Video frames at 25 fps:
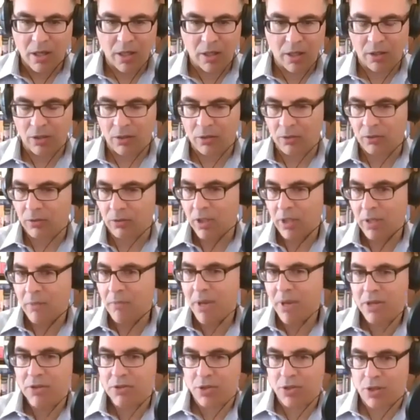it'll it
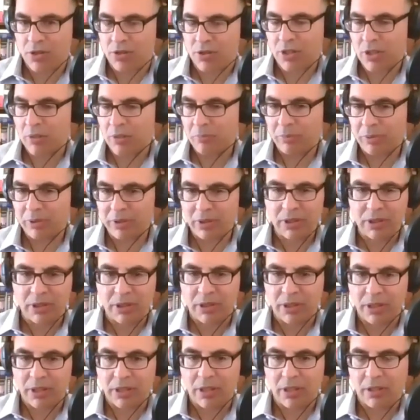may just
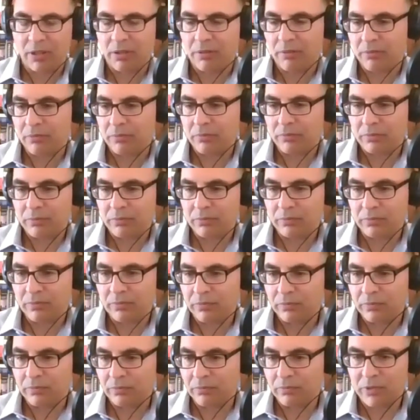completely
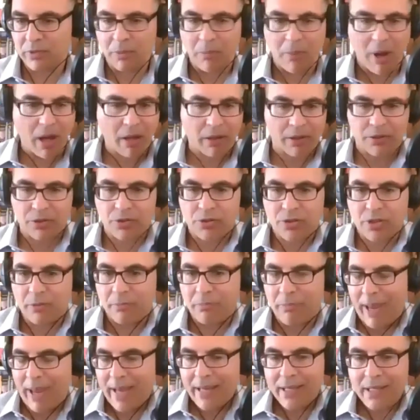demolish the
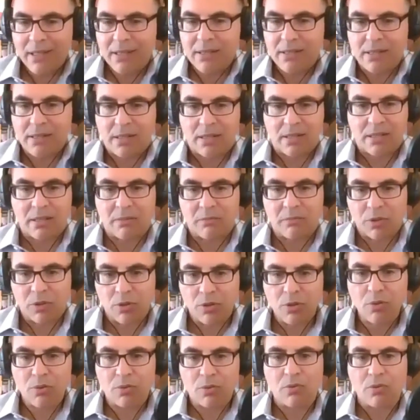banking system
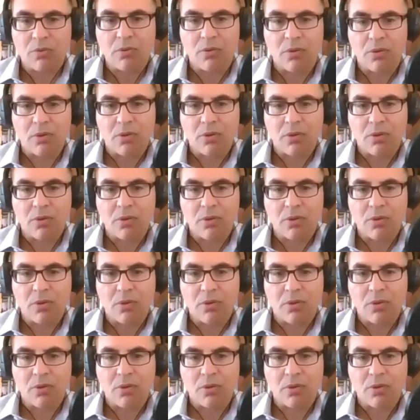too.